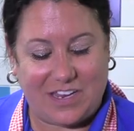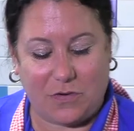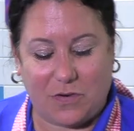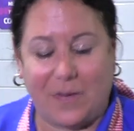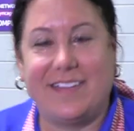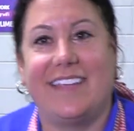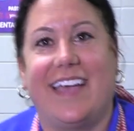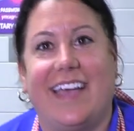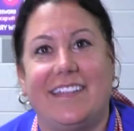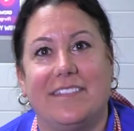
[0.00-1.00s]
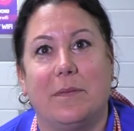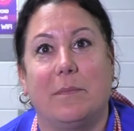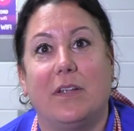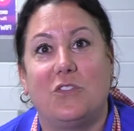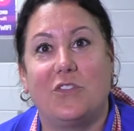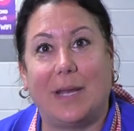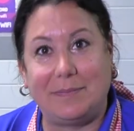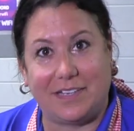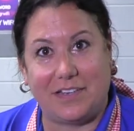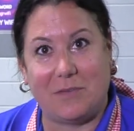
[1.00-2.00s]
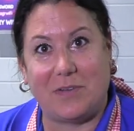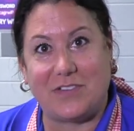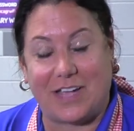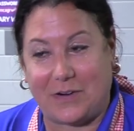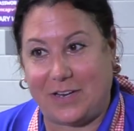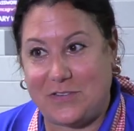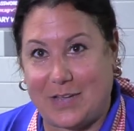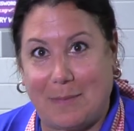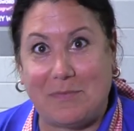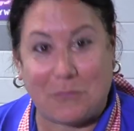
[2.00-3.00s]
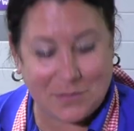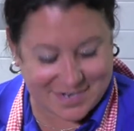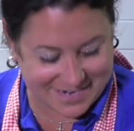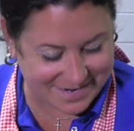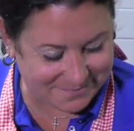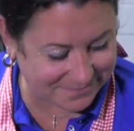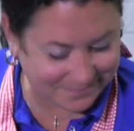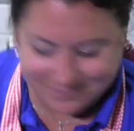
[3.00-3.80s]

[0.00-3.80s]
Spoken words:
You're going to add some chopped onion, which I already chopped for time.